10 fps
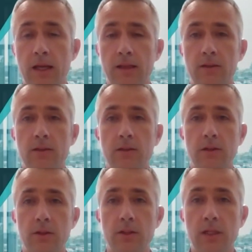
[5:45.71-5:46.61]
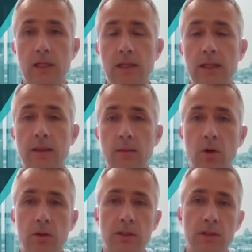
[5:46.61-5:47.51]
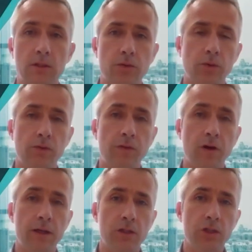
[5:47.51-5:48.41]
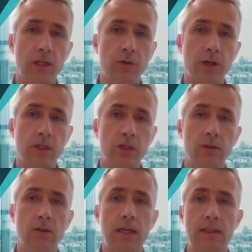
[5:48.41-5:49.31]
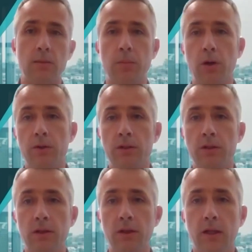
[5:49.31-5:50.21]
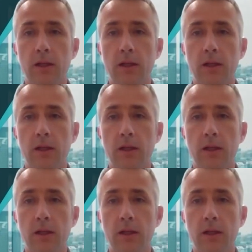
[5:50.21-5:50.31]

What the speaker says: hence you see lithium losses through fines generation as opposed to